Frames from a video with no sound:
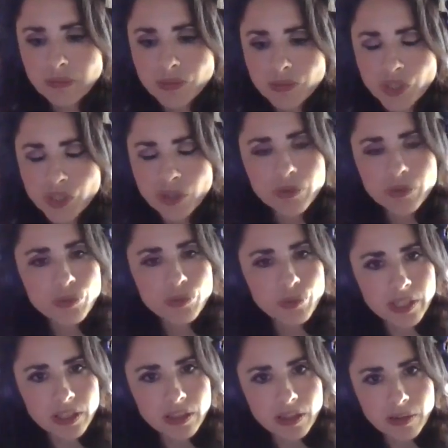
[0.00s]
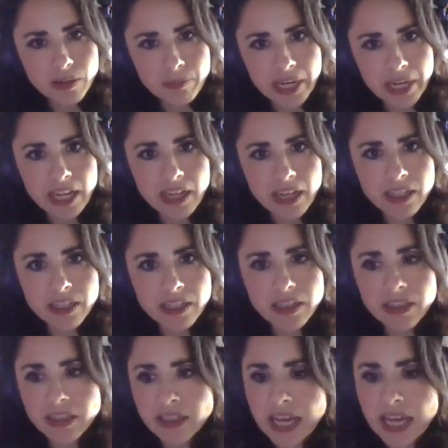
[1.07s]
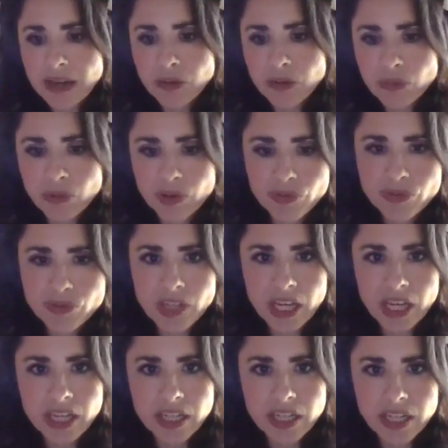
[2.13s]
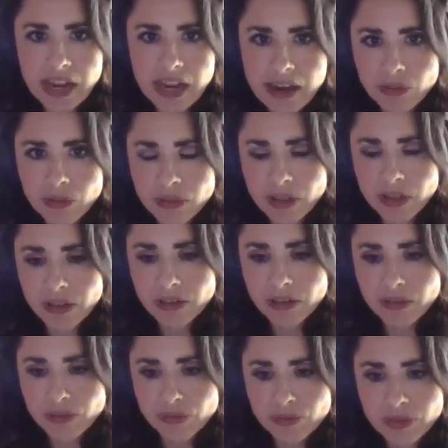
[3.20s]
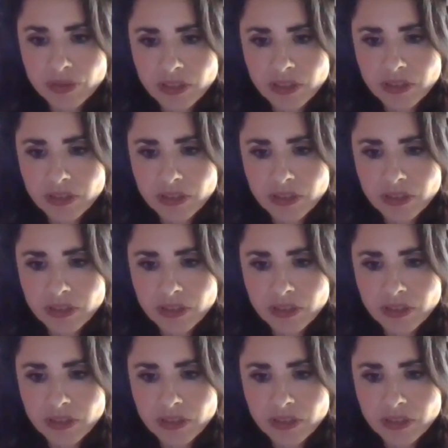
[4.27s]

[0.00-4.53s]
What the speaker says: She was with a man that was getting out of